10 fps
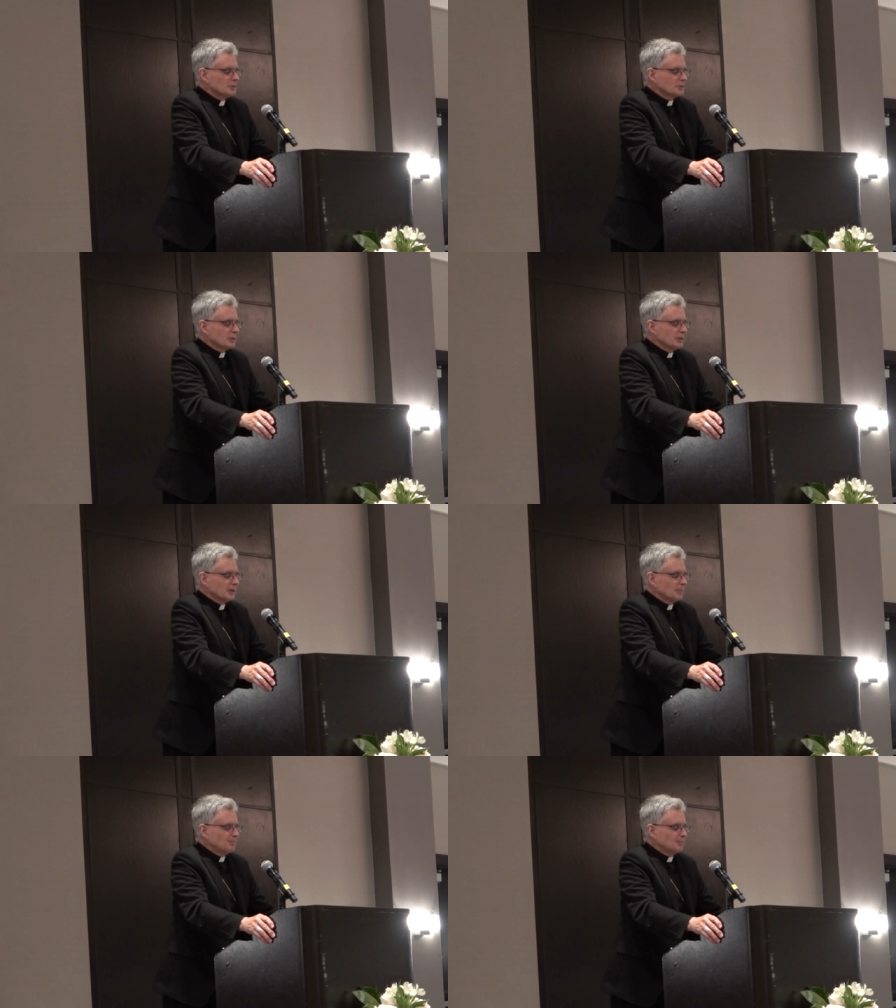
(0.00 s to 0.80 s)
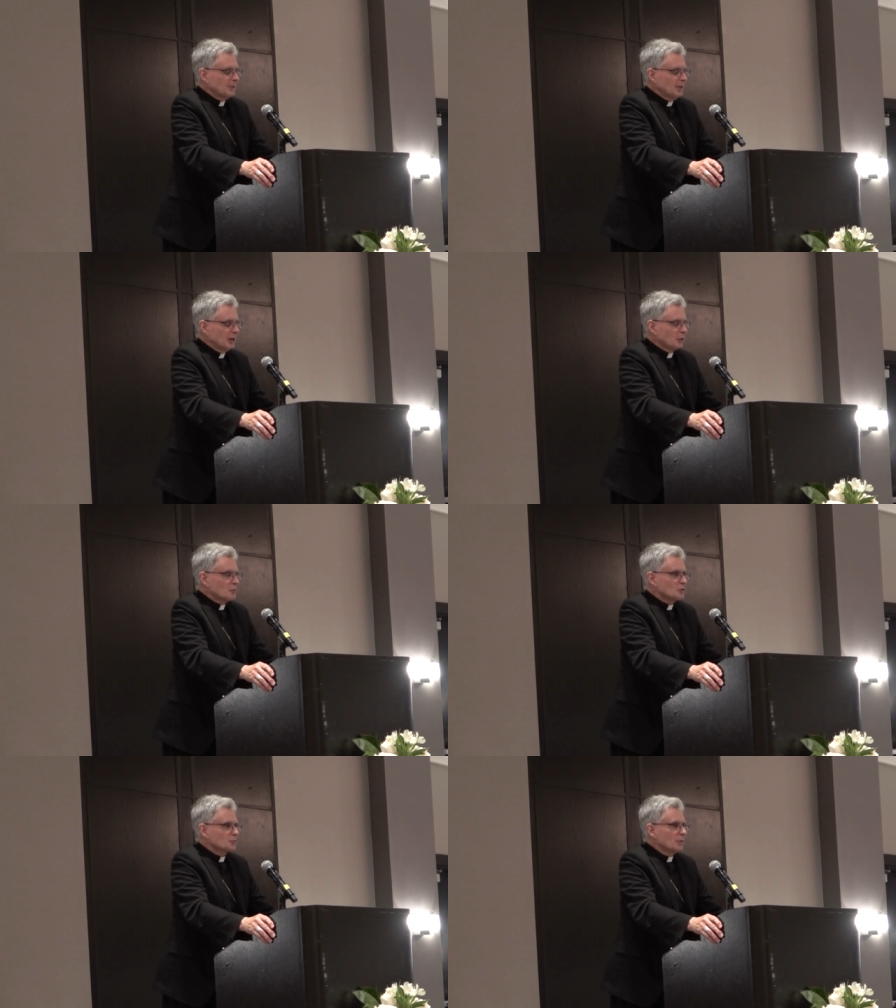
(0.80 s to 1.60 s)
is, how do we
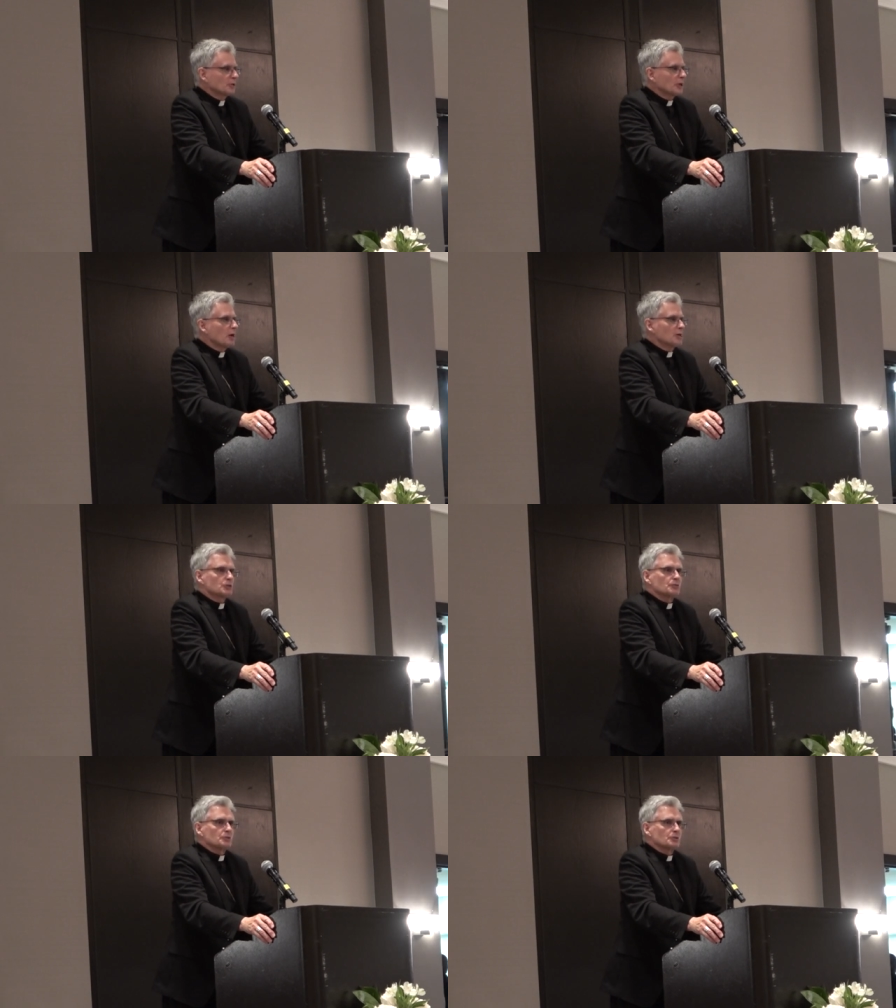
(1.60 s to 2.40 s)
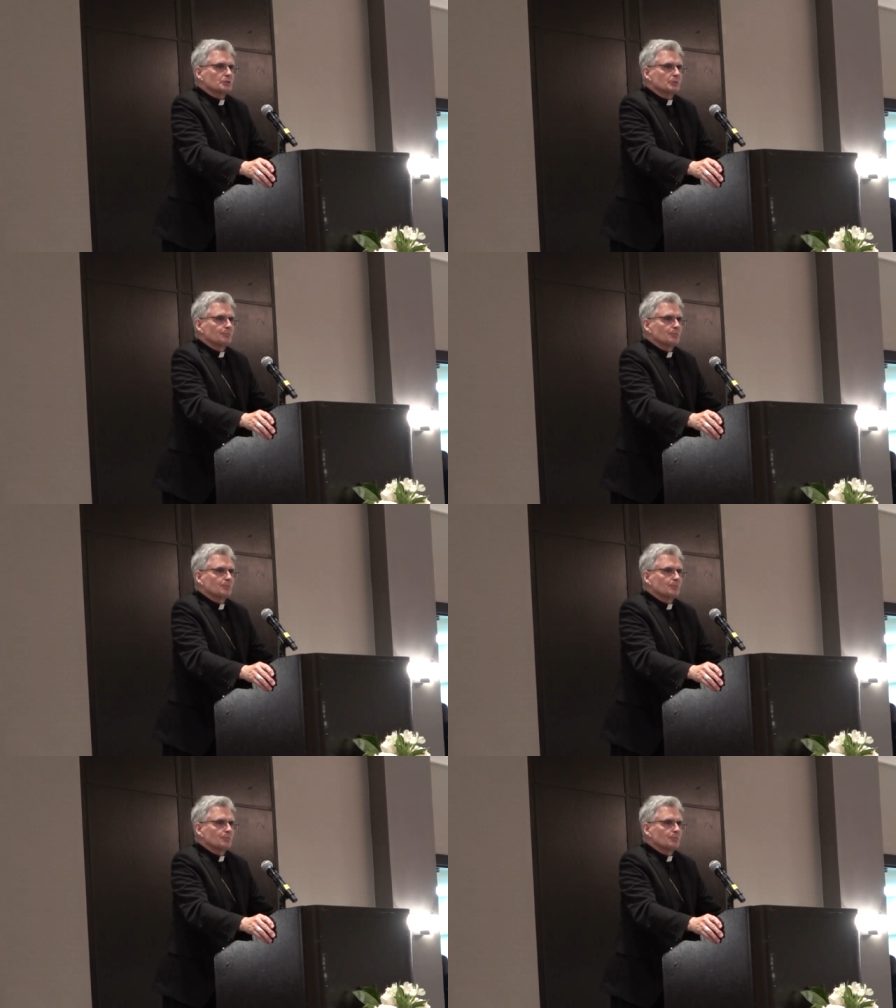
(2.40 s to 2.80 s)
respond to controversy?